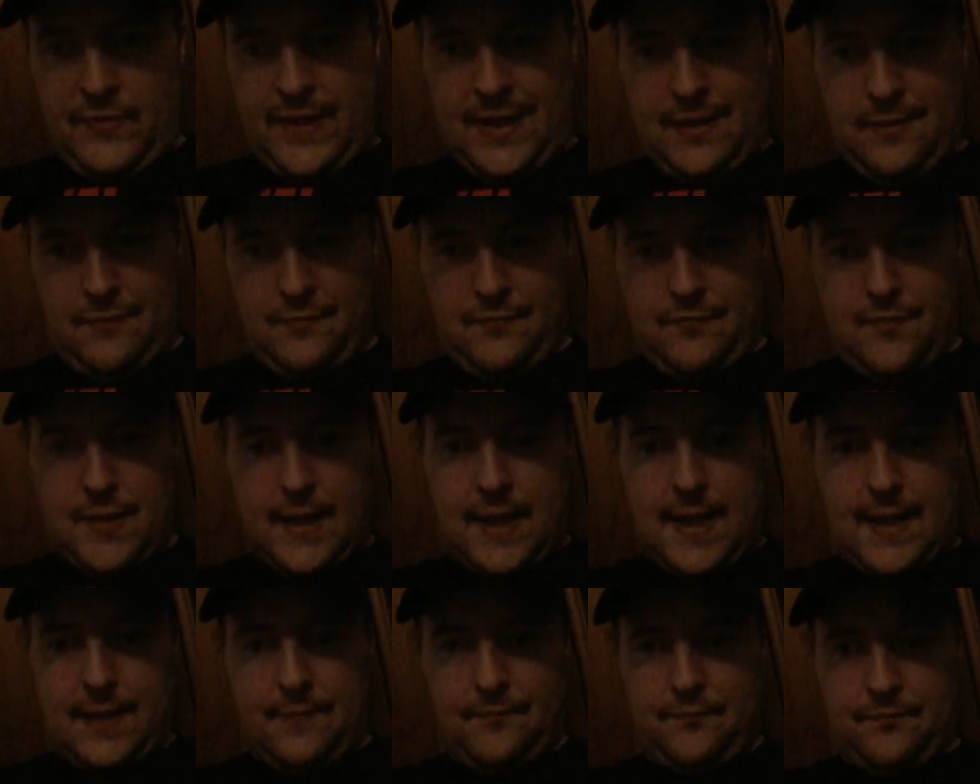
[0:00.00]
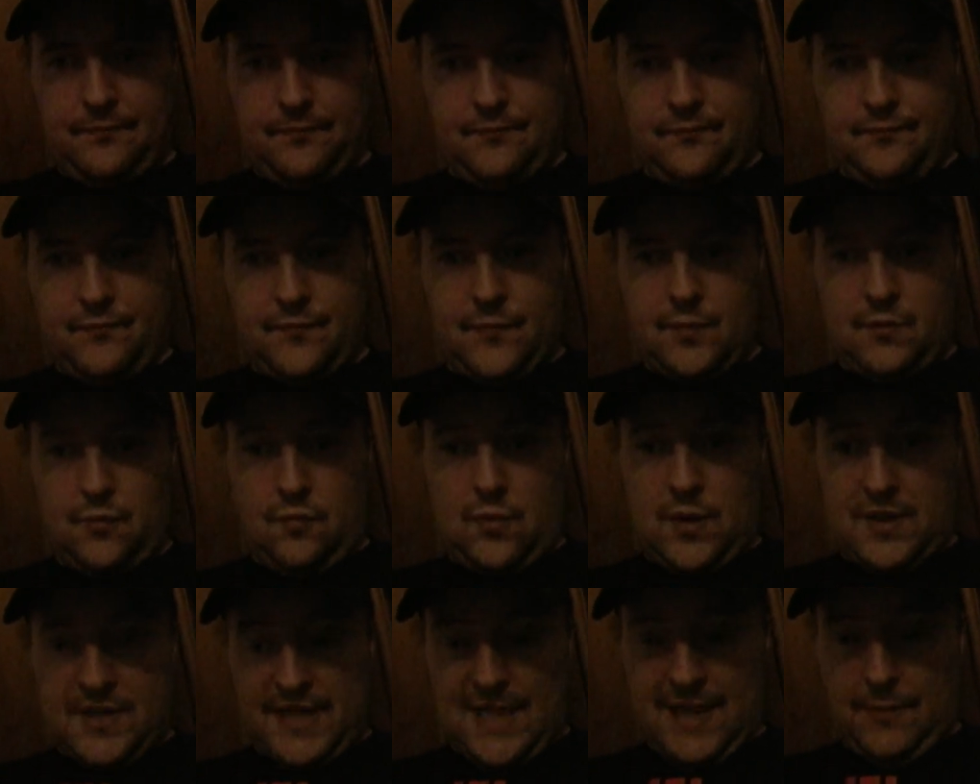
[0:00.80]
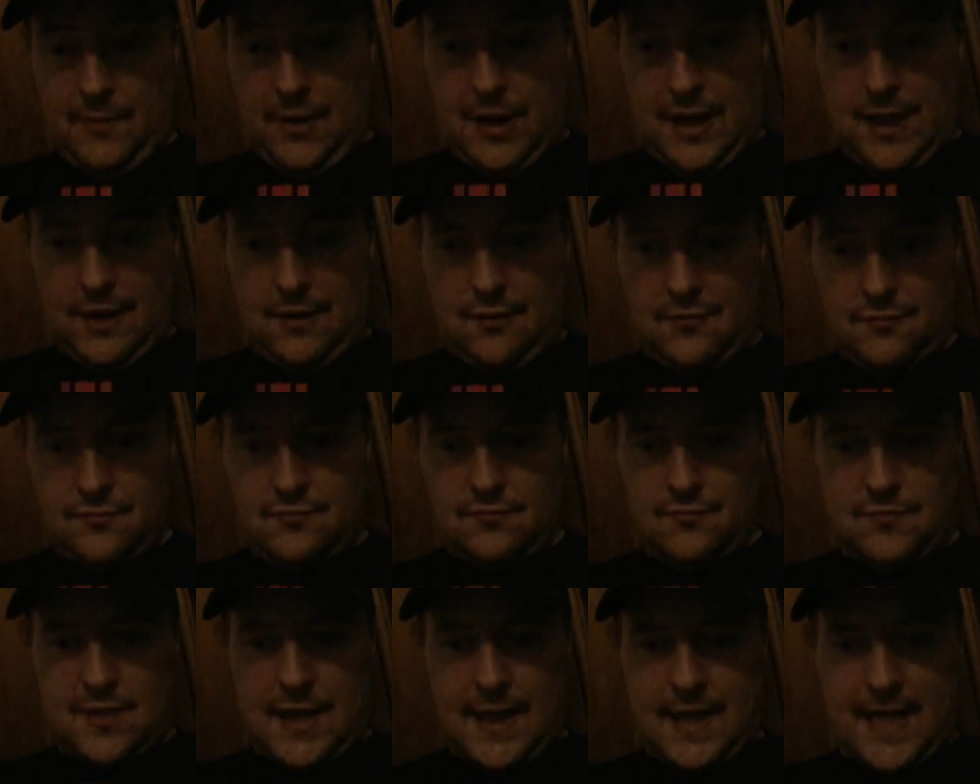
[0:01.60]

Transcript: Now, was it him alone